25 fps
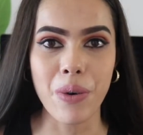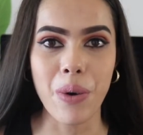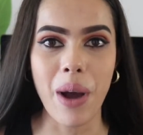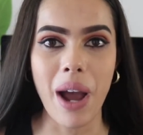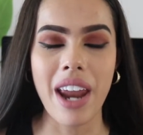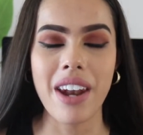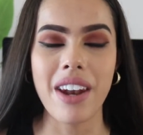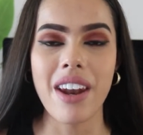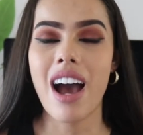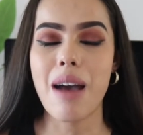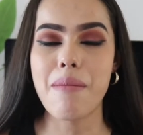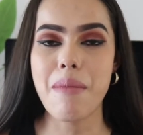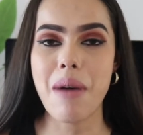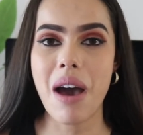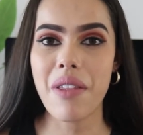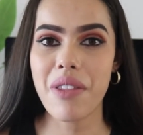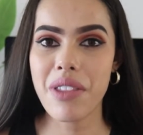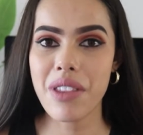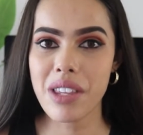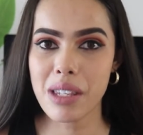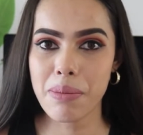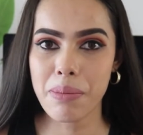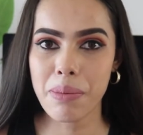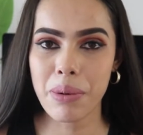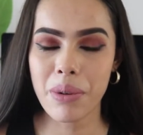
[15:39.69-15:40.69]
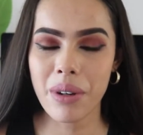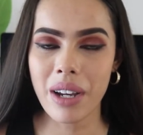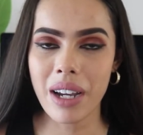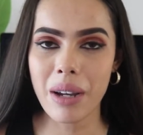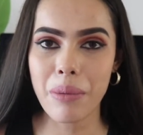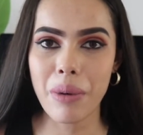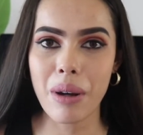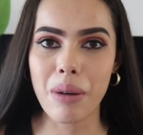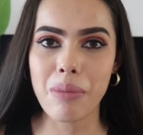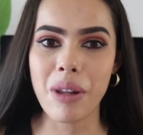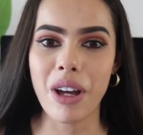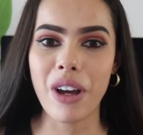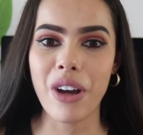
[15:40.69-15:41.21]
And I'm at this point
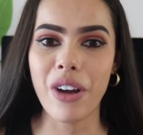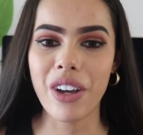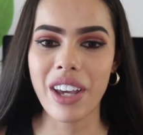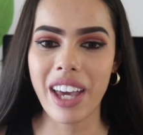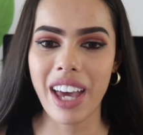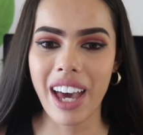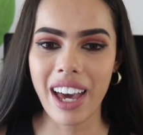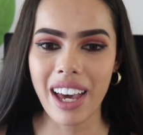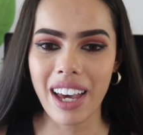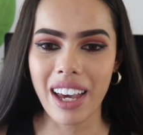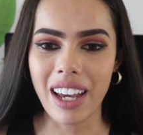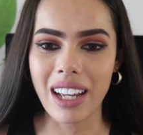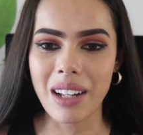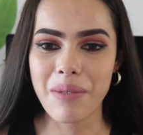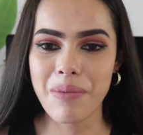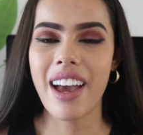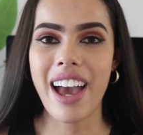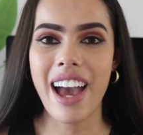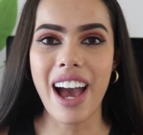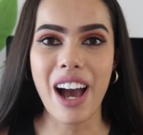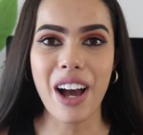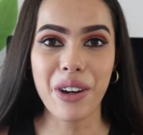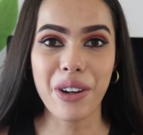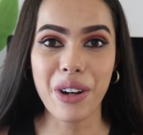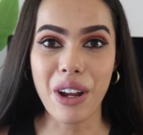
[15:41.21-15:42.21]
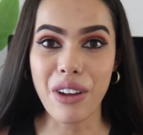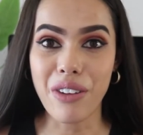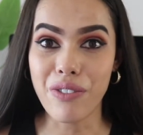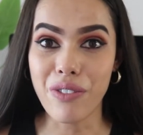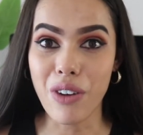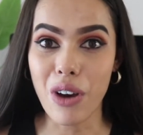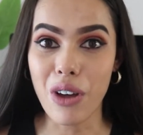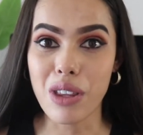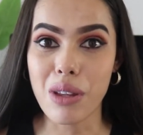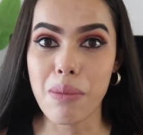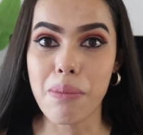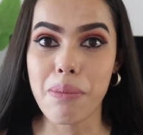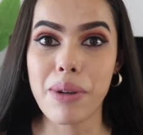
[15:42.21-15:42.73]
where I'm like, okay, how can I
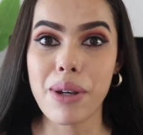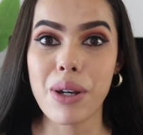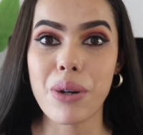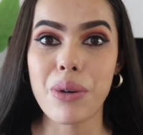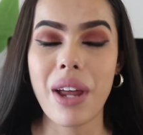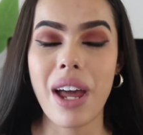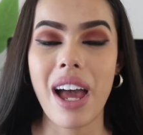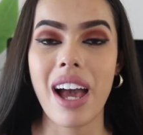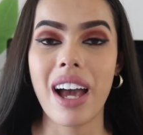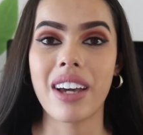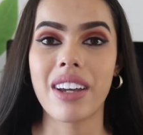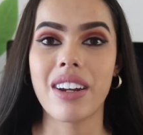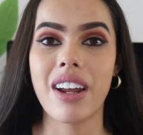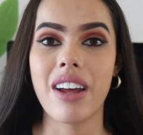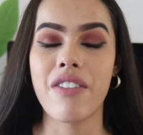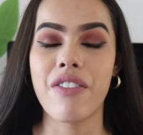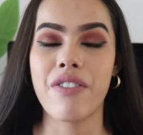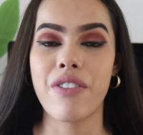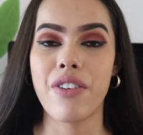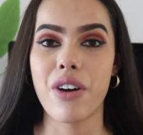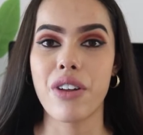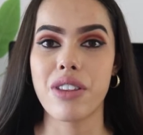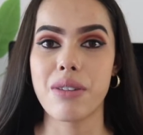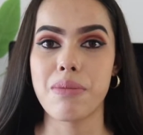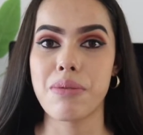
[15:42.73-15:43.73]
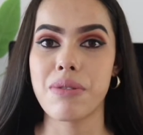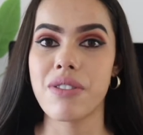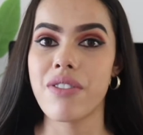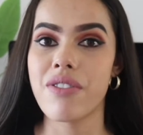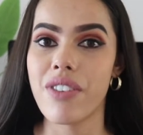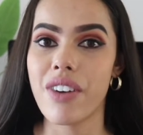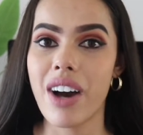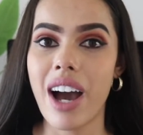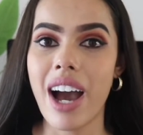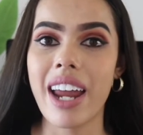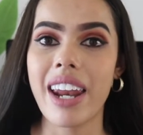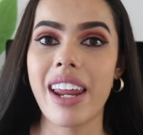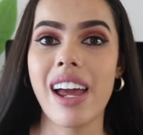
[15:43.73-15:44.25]
further build? How can I further
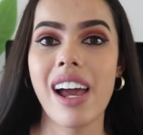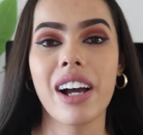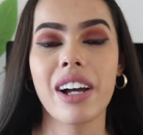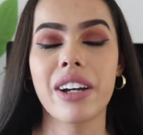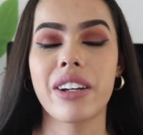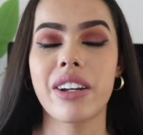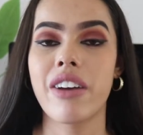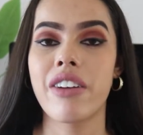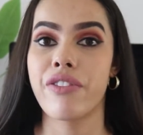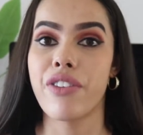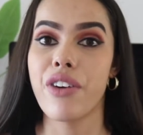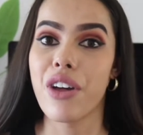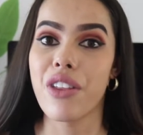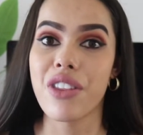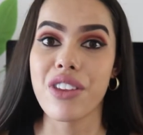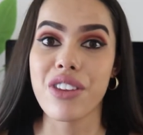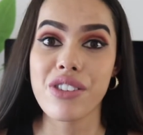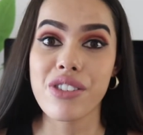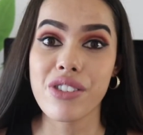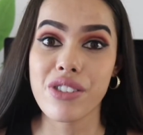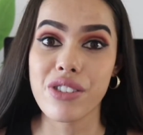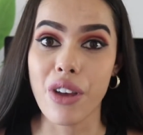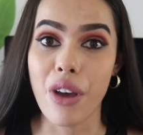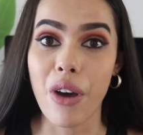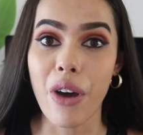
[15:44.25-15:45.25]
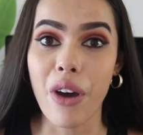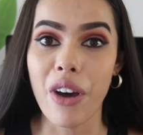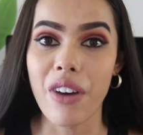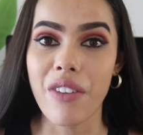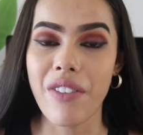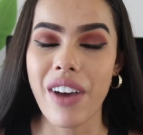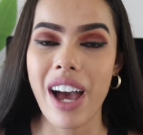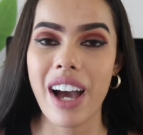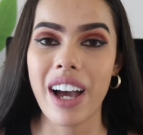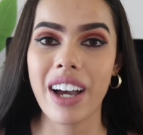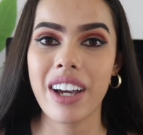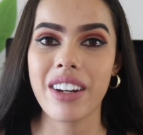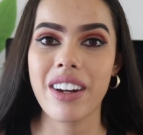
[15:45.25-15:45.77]
provide? How can I further serve?
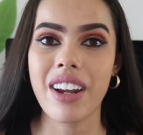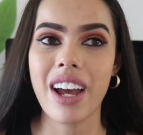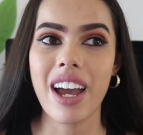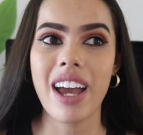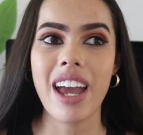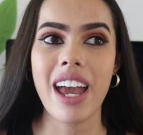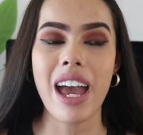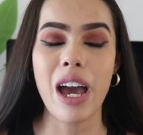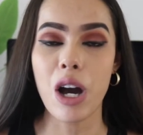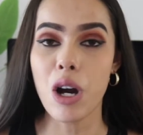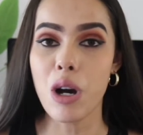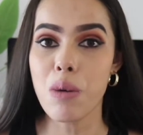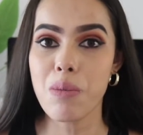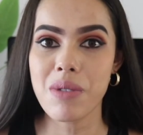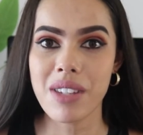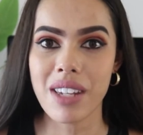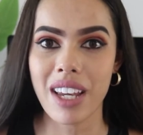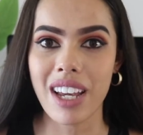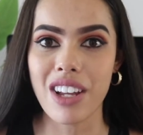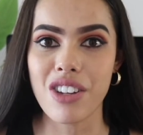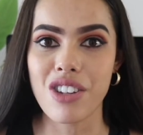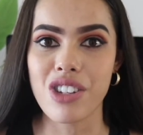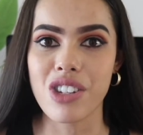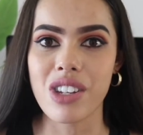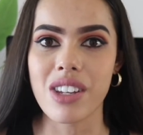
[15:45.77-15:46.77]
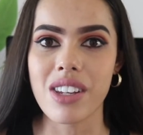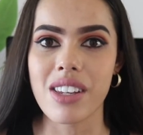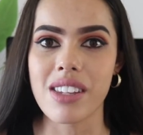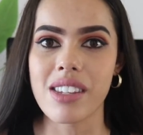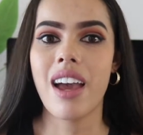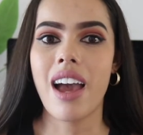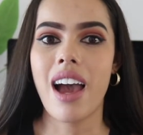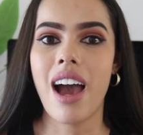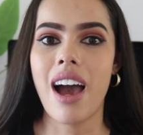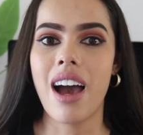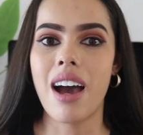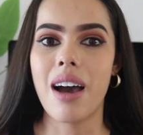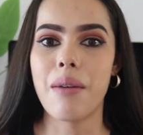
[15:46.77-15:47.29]
How can I help teachers
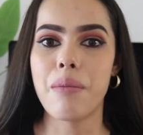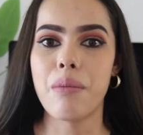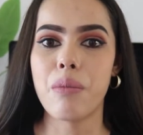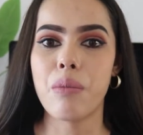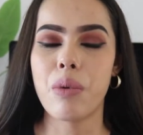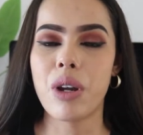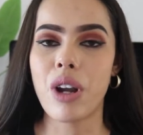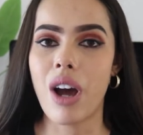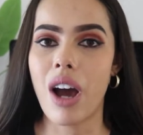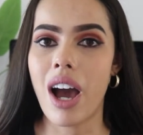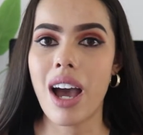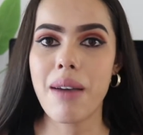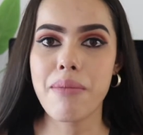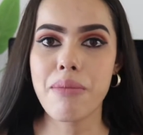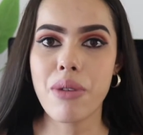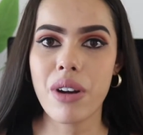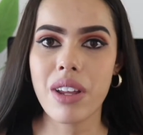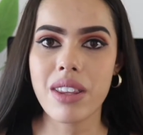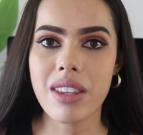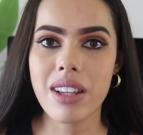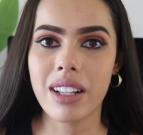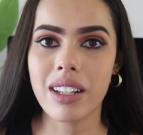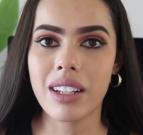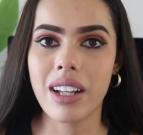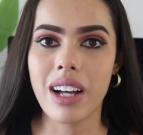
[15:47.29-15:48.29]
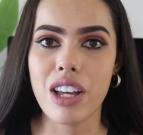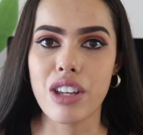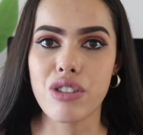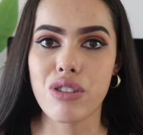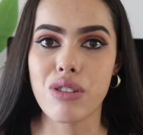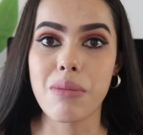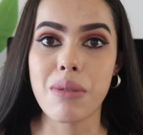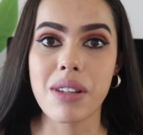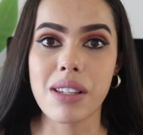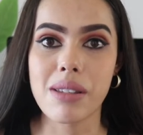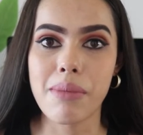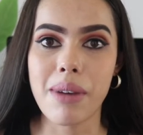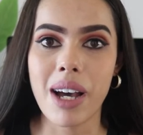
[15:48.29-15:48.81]
when I'm not in the
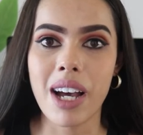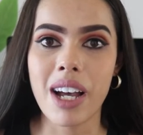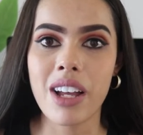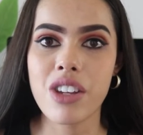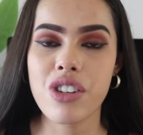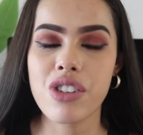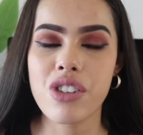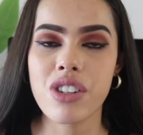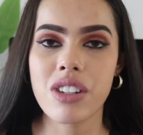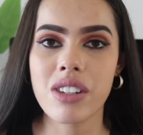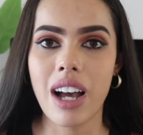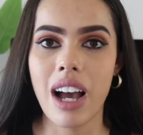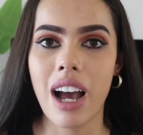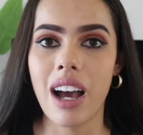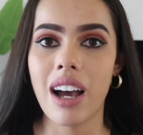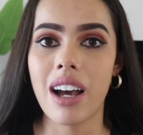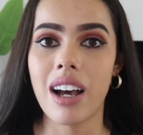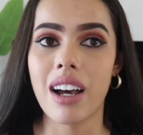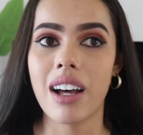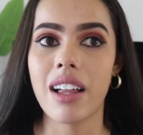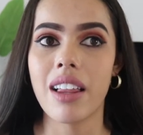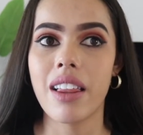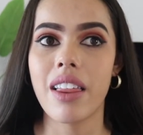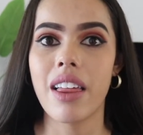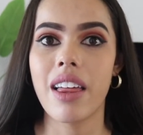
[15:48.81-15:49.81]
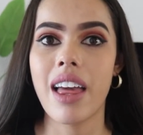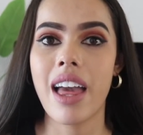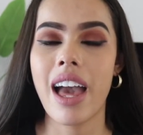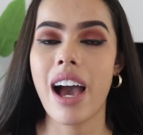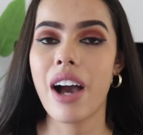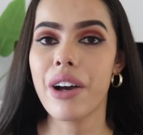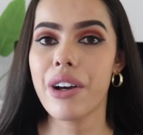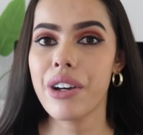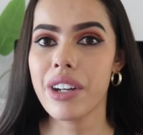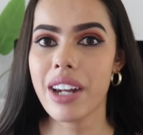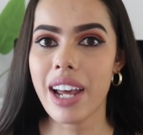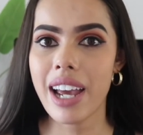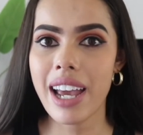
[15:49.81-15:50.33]
classroom as much? How
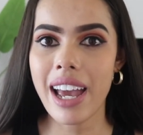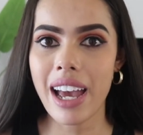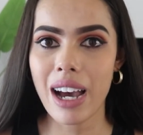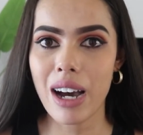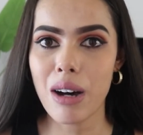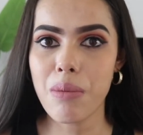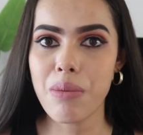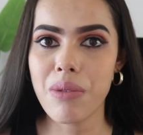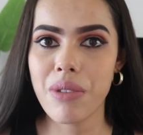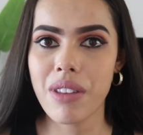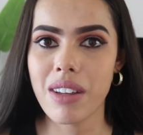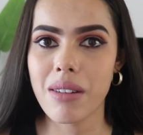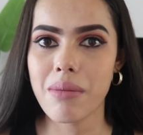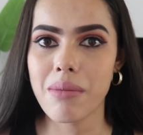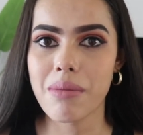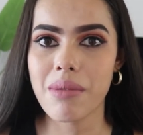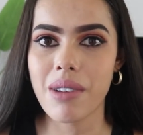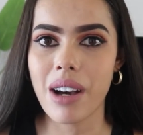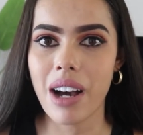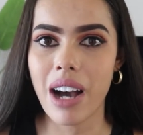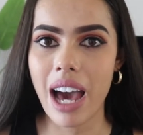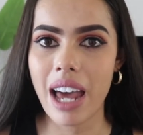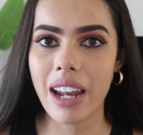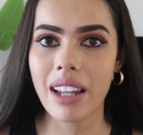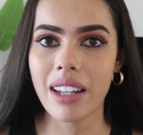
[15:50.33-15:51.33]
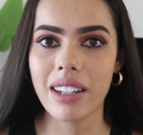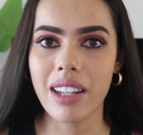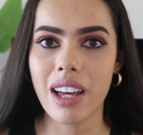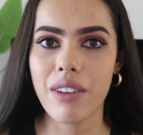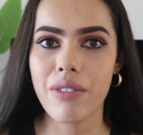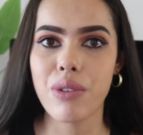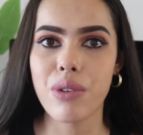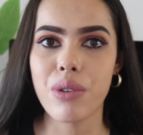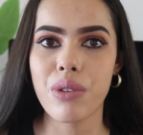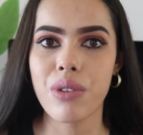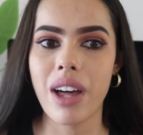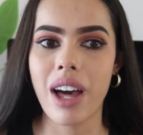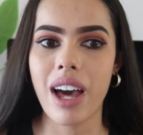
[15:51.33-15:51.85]
can I help them at a
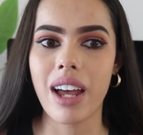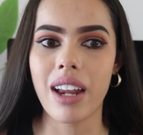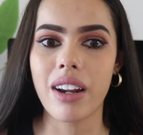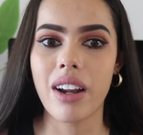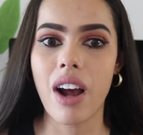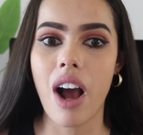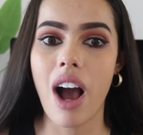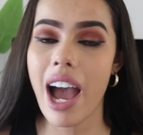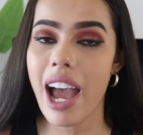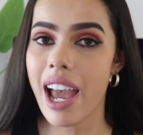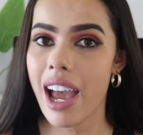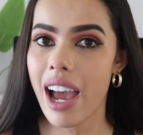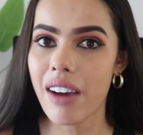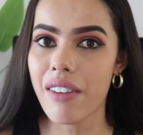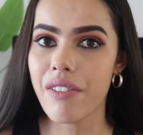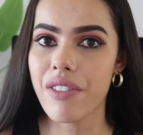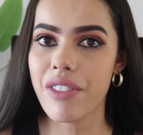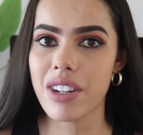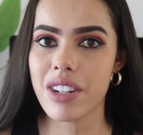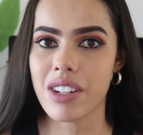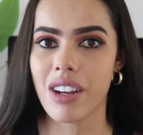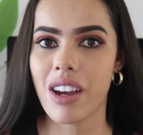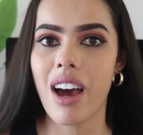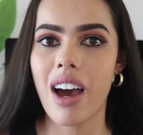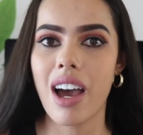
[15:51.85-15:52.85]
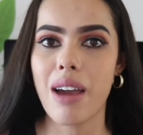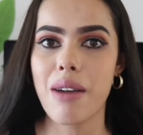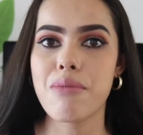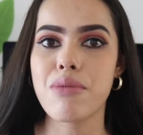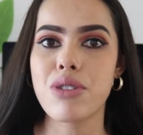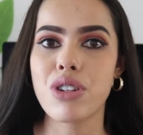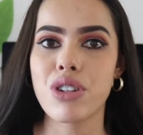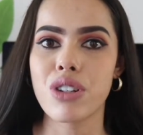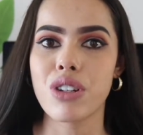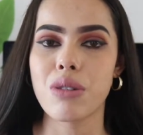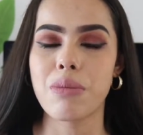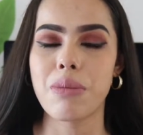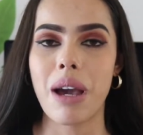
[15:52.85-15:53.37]
level that I have the time
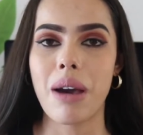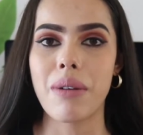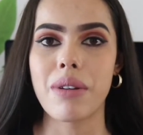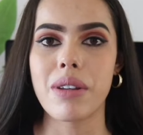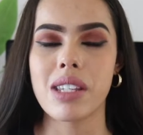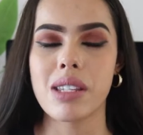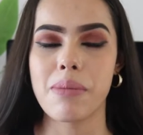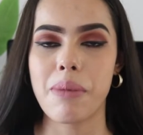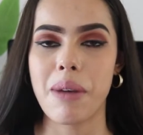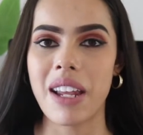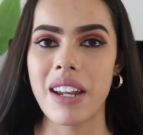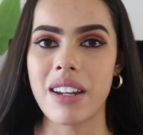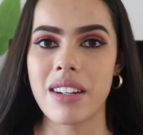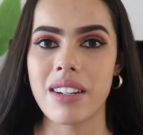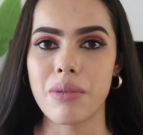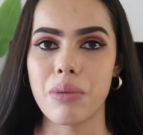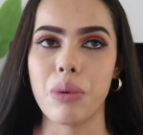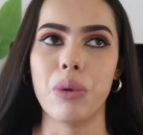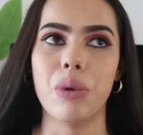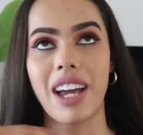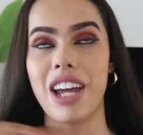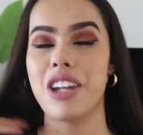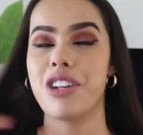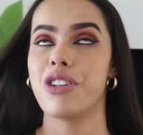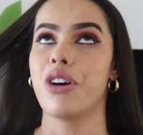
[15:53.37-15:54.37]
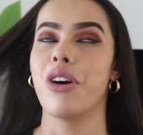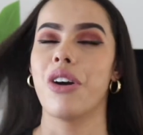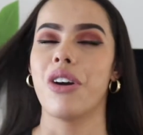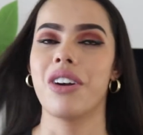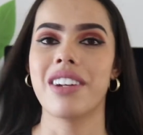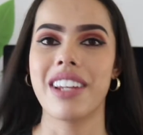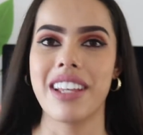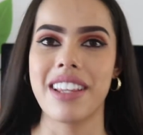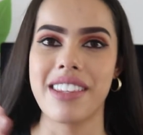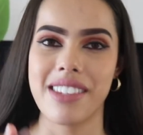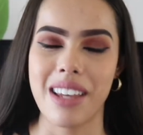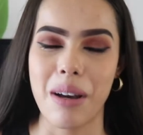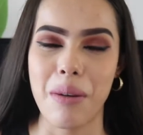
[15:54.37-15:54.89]
to be able to spend? Well, I don't
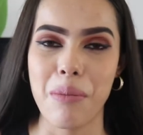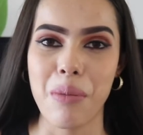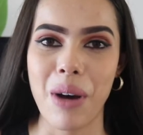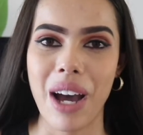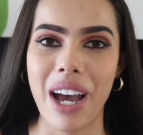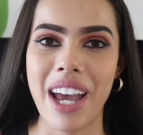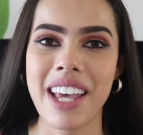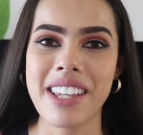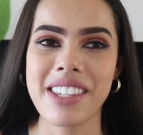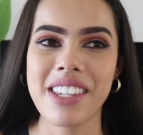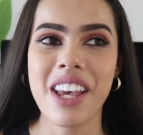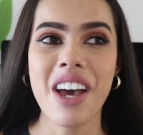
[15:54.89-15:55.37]
in some ways.